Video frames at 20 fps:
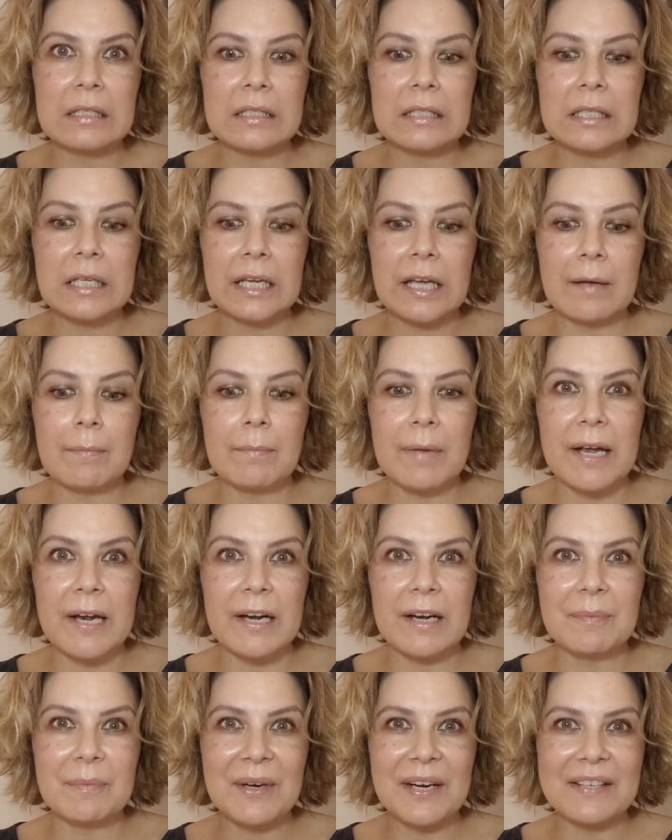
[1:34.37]
to get my
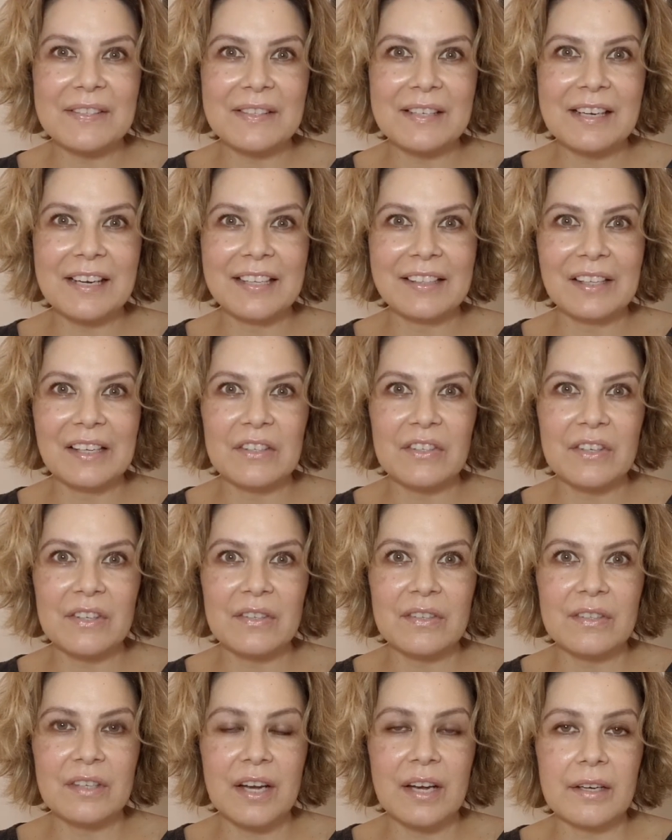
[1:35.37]
eyebrows and eyelashes
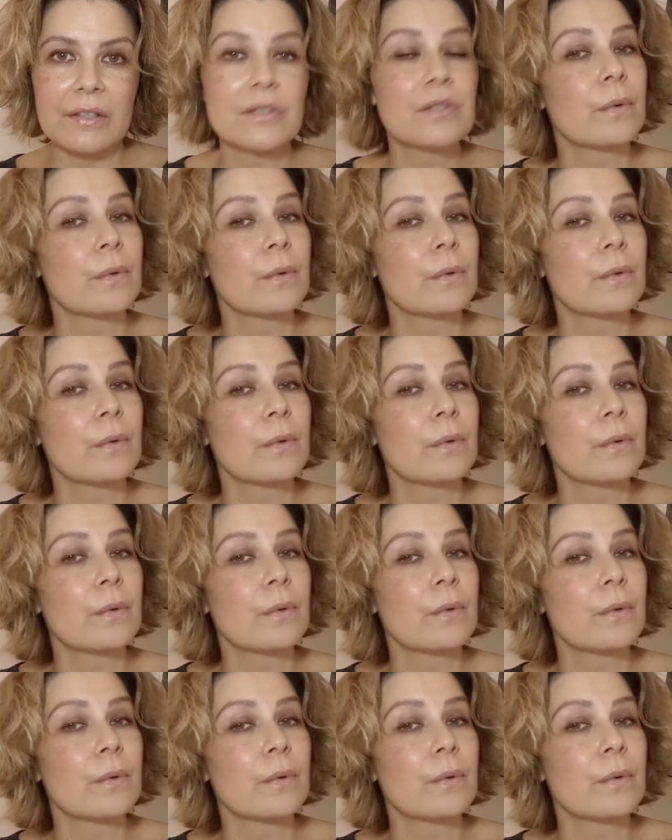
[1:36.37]
started,